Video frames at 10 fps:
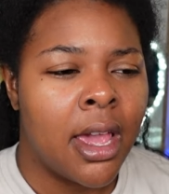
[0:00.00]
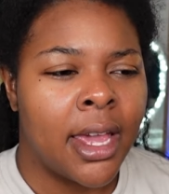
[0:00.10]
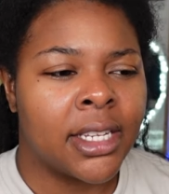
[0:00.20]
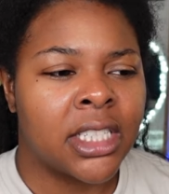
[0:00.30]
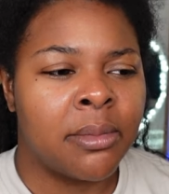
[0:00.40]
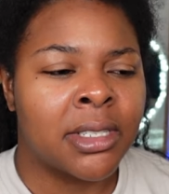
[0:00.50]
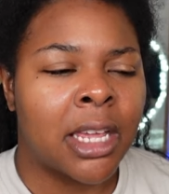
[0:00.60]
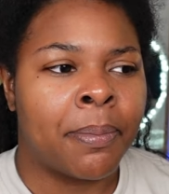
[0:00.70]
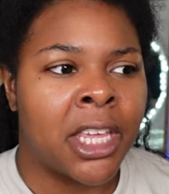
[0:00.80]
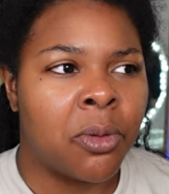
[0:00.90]
It seems
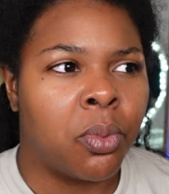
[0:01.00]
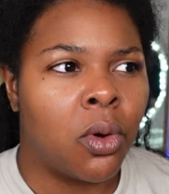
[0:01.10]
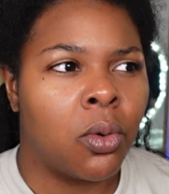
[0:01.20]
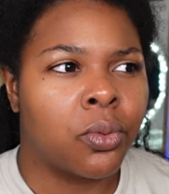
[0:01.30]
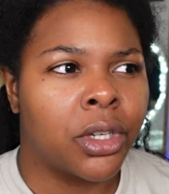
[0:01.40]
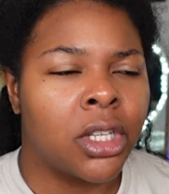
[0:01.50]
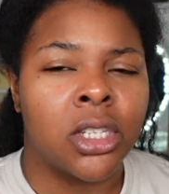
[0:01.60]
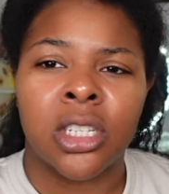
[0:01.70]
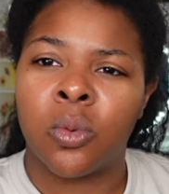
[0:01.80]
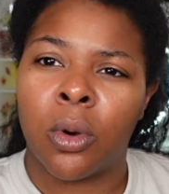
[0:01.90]
like people really
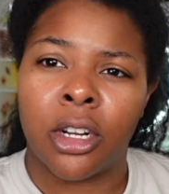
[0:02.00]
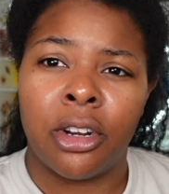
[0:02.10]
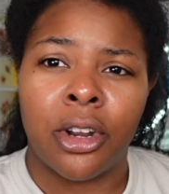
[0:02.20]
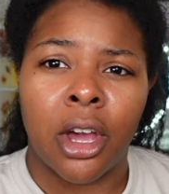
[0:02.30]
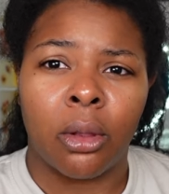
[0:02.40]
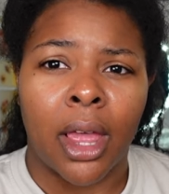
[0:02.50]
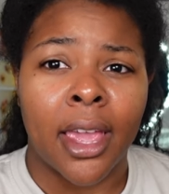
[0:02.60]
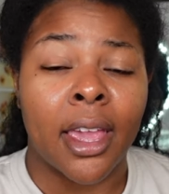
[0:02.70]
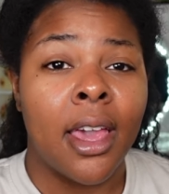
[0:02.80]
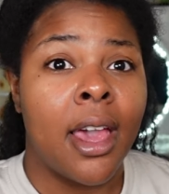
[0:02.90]
just want to know
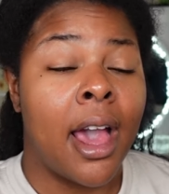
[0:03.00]
like,